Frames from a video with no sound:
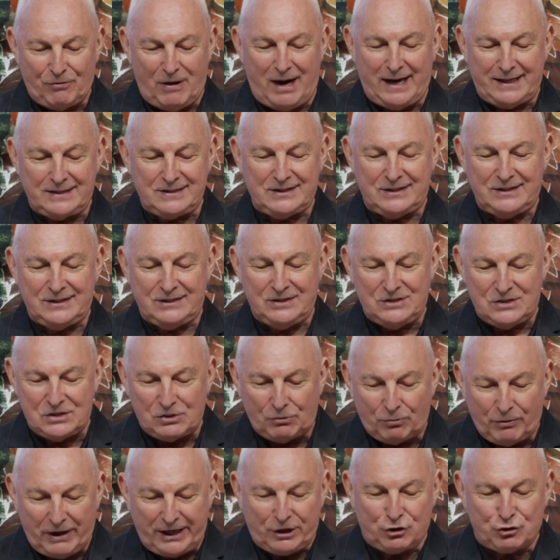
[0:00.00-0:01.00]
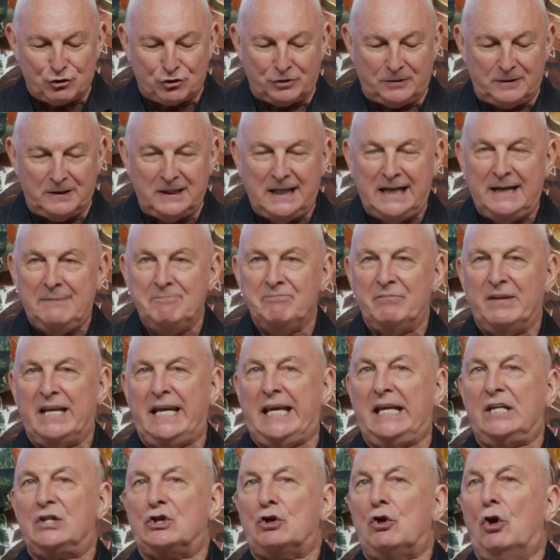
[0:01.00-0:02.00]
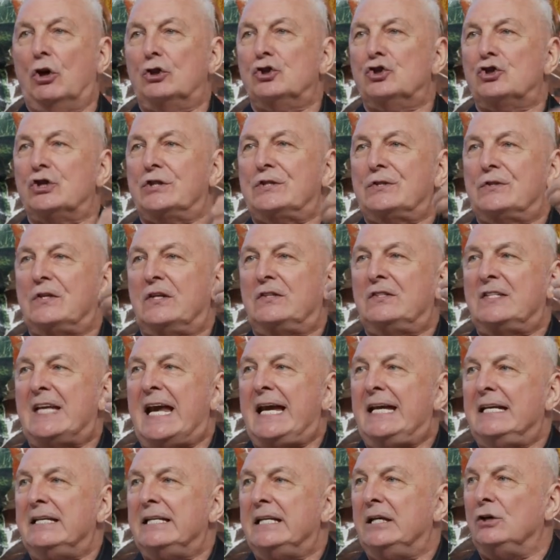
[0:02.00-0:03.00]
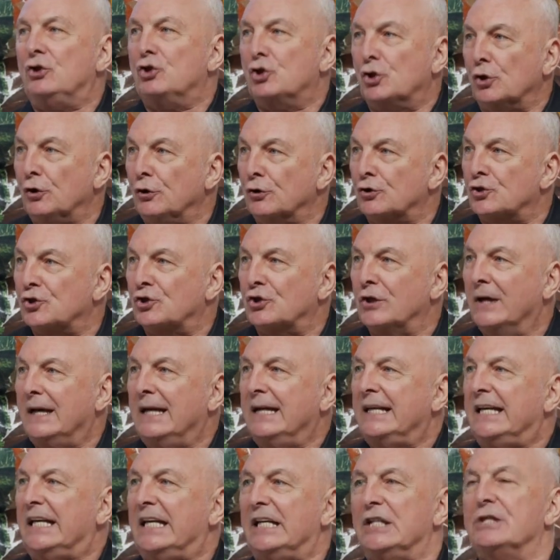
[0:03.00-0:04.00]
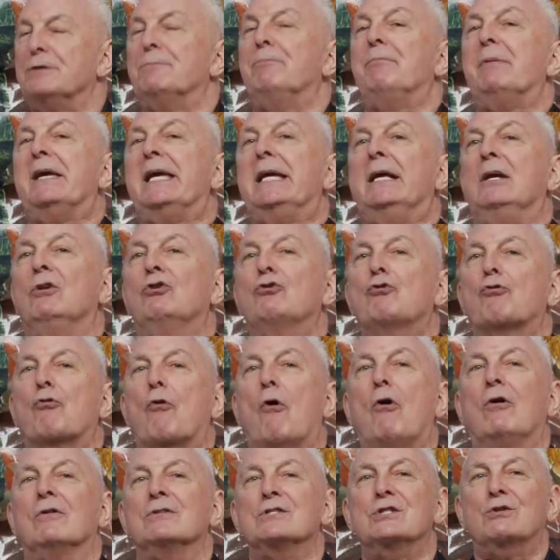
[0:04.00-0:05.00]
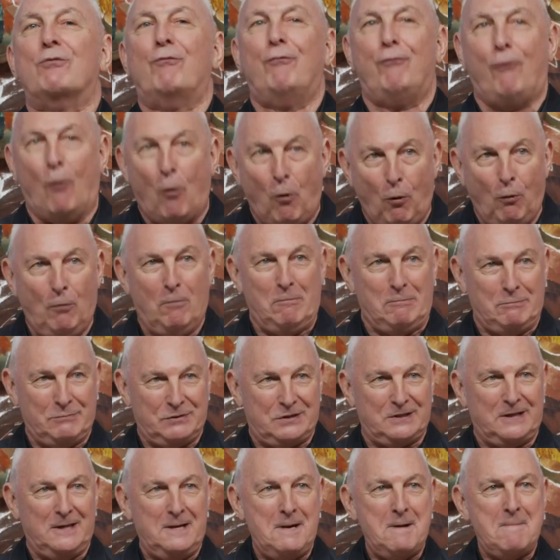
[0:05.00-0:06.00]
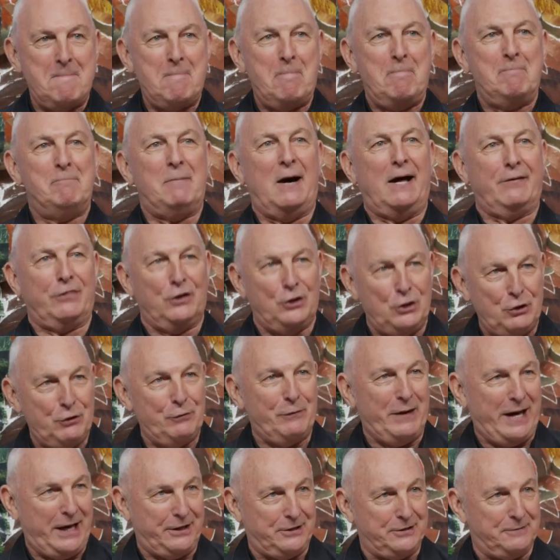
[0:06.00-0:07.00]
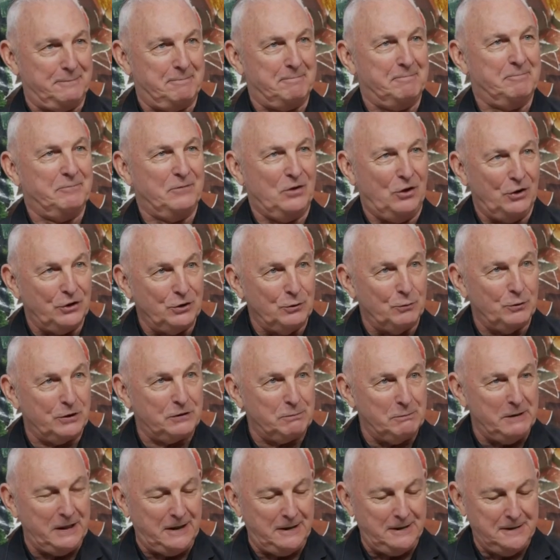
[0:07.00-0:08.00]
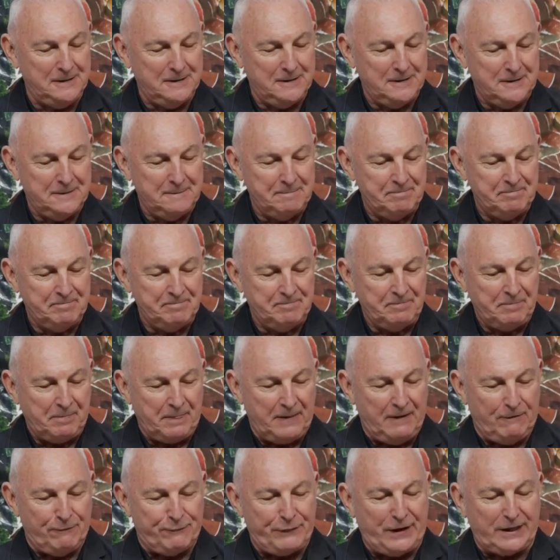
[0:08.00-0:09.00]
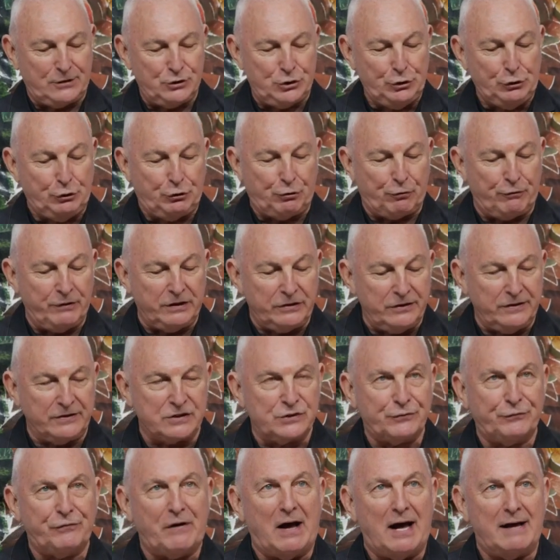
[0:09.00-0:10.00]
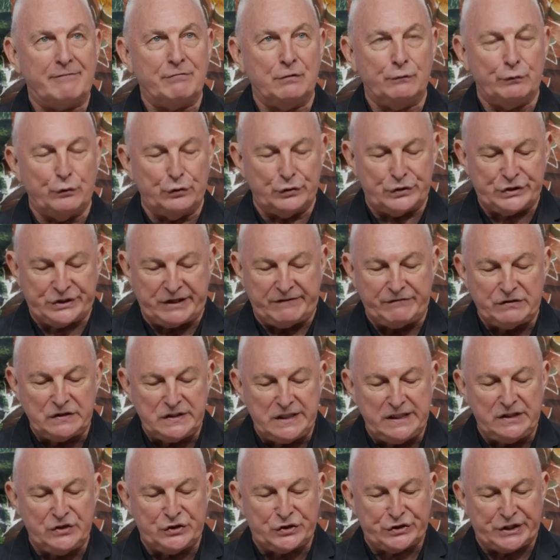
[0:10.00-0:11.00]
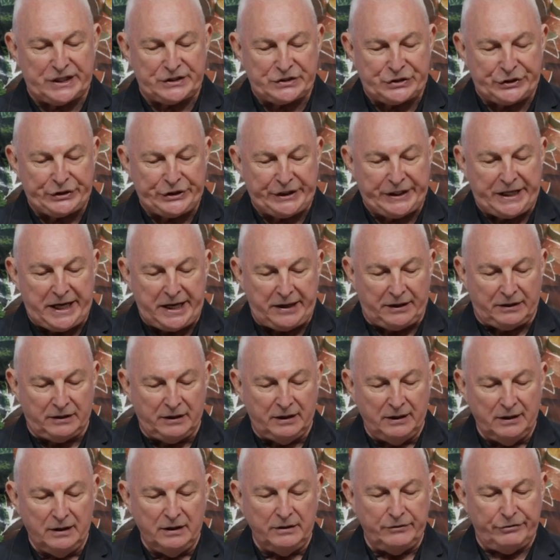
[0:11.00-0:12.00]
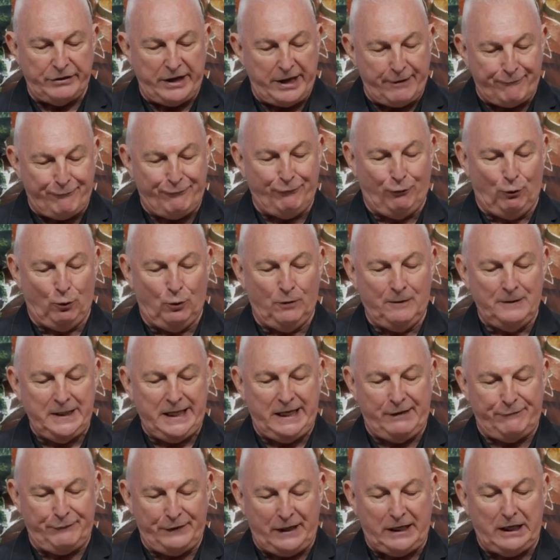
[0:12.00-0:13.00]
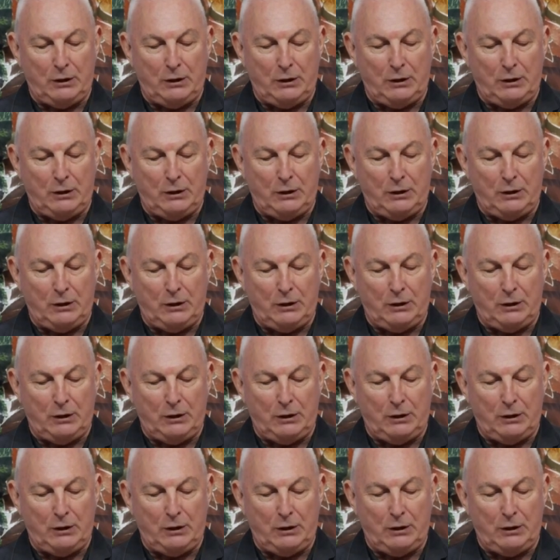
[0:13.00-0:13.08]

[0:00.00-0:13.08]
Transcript: right direction. He's not just attending church. He is being transformed by the new Adam. Are you with me? In fact, 2 Corinthians 5 and verse 17 says it again. Therefore, if